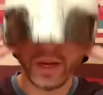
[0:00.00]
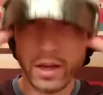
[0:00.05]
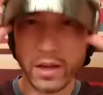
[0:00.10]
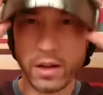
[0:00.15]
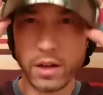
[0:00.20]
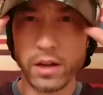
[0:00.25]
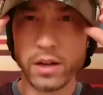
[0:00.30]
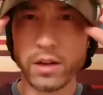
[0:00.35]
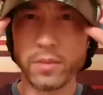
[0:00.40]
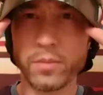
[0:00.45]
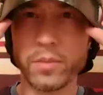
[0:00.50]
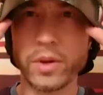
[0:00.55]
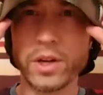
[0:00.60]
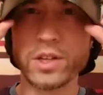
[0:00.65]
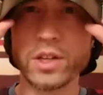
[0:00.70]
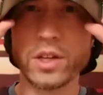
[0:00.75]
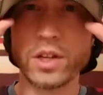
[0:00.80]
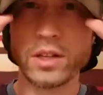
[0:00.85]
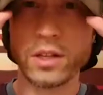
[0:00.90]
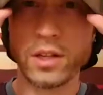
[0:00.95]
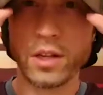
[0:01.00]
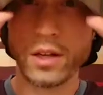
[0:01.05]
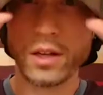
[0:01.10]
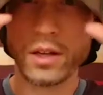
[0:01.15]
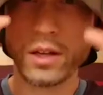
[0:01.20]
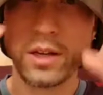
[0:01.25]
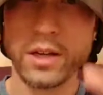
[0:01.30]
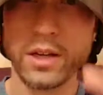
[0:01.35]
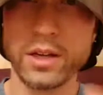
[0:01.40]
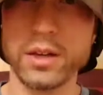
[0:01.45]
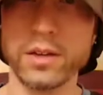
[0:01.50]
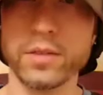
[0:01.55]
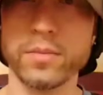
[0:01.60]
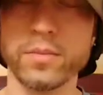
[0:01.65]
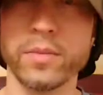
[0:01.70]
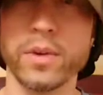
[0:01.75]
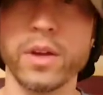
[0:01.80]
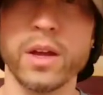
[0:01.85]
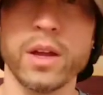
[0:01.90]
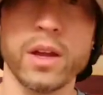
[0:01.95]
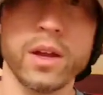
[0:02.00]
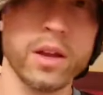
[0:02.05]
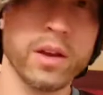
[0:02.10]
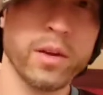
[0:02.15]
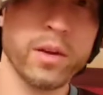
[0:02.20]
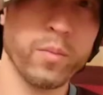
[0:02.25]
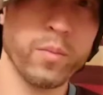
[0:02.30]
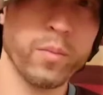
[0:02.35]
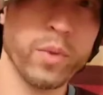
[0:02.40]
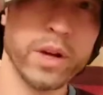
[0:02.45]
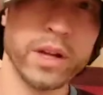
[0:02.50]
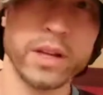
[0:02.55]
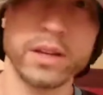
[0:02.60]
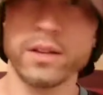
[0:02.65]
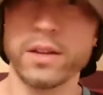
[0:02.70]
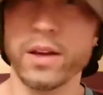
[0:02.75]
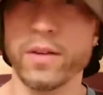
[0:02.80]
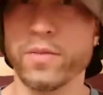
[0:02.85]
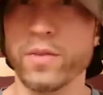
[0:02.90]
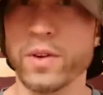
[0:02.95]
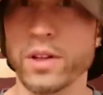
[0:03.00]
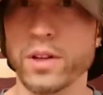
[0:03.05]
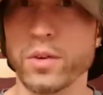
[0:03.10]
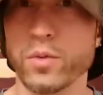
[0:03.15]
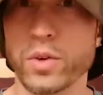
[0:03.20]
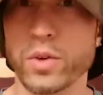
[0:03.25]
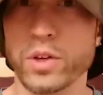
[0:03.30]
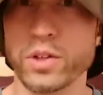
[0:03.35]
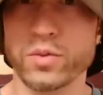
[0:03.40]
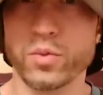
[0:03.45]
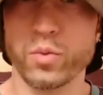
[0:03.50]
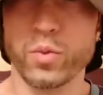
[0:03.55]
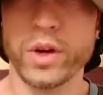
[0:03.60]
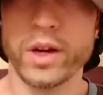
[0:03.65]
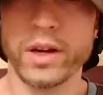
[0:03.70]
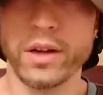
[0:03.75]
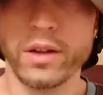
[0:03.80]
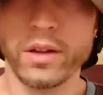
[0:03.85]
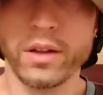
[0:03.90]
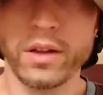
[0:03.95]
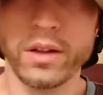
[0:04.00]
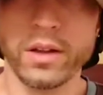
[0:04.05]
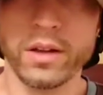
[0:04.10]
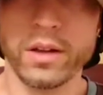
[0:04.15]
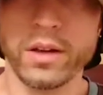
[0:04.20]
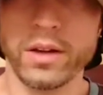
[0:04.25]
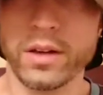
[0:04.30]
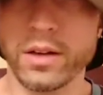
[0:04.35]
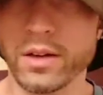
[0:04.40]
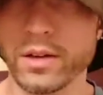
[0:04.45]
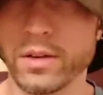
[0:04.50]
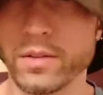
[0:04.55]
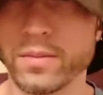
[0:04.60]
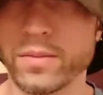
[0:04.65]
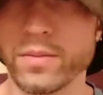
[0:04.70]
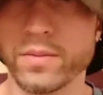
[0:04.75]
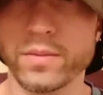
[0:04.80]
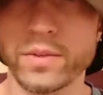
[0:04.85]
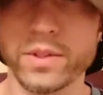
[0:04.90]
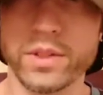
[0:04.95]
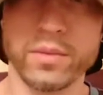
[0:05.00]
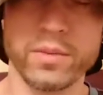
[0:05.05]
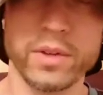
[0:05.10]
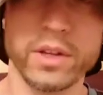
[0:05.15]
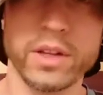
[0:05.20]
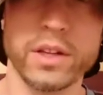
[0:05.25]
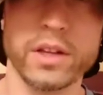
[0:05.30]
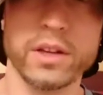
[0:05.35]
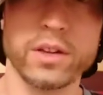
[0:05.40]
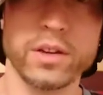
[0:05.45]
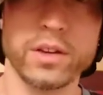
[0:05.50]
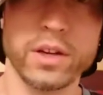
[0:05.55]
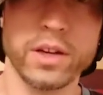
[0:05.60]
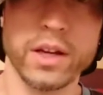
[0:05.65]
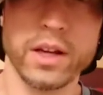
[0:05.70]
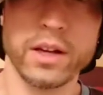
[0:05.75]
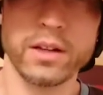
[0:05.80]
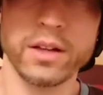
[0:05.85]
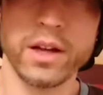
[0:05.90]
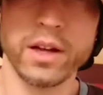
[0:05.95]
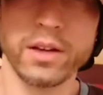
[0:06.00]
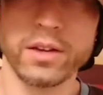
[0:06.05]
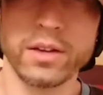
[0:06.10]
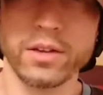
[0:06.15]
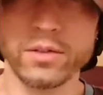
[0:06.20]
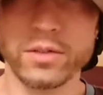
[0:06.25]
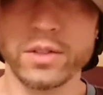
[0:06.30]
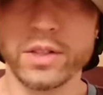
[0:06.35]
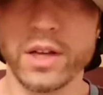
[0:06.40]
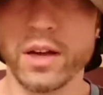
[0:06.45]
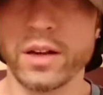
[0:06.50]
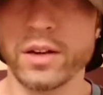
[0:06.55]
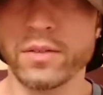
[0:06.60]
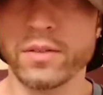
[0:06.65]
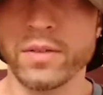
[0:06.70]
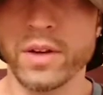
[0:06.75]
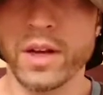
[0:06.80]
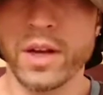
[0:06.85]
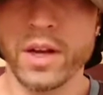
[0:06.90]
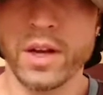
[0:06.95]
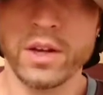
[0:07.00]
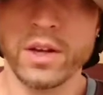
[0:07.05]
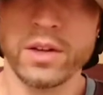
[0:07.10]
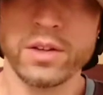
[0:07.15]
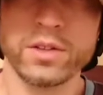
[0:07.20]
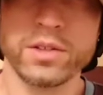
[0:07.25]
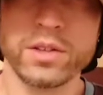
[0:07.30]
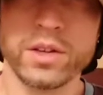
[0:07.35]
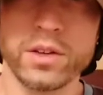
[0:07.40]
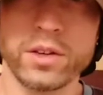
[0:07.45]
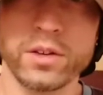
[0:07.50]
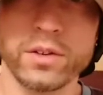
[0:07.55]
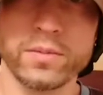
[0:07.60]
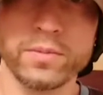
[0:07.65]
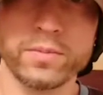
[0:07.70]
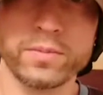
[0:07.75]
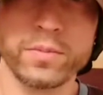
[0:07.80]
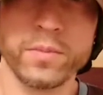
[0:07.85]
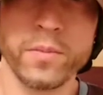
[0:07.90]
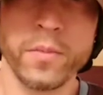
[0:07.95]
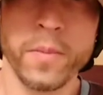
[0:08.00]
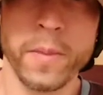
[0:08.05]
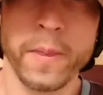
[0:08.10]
made, on a budget, but definitely works well. Something that you could get a lot of use out of. So